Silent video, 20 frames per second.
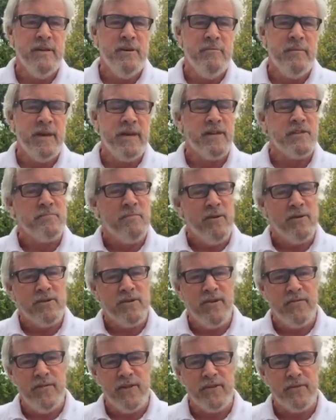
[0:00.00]
Because
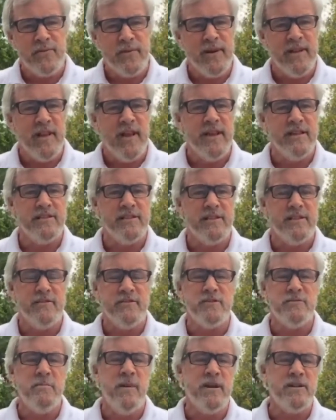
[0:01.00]
most of us realize that
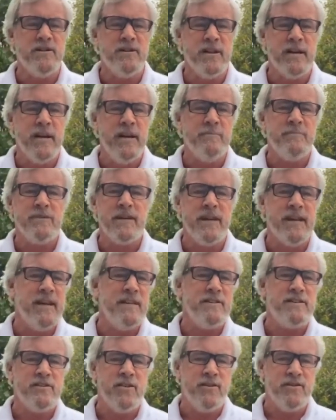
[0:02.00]
there's much that comes
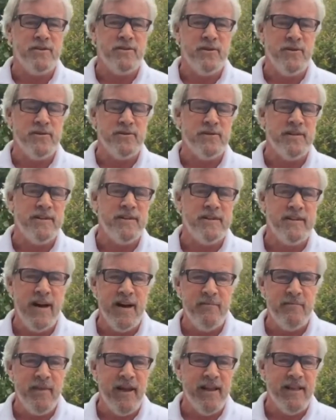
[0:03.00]
against our souls at a
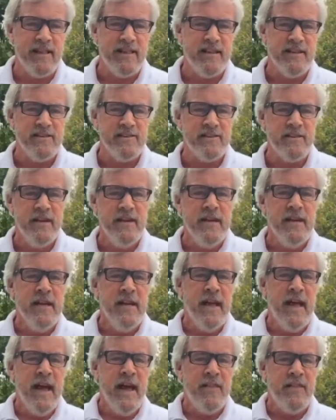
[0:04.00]
time like this,
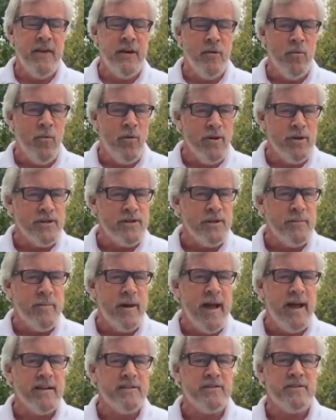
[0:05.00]
and that worship
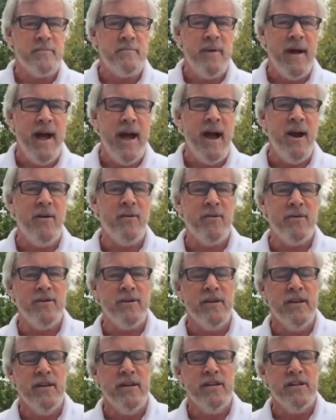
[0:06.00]
has the
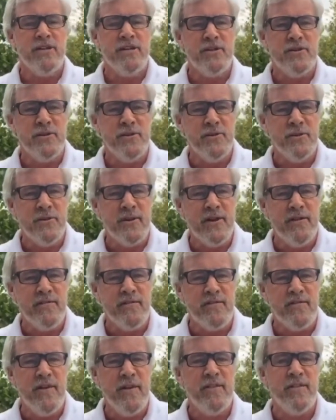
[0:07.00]
power to
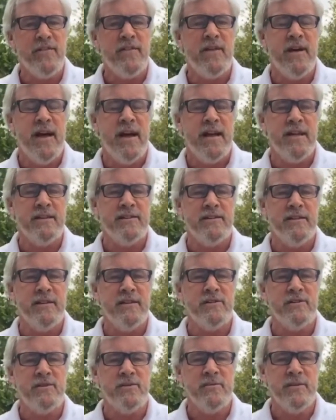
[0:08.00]
confront that
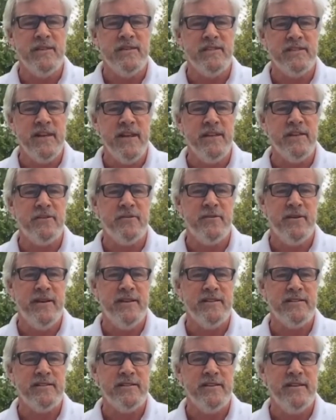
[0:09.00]
and to recenter
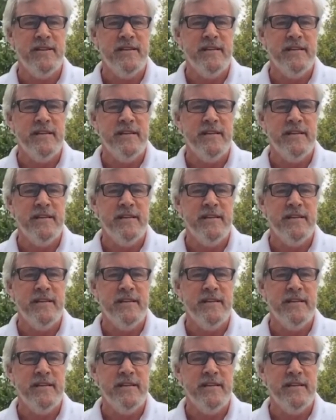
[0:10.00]
us.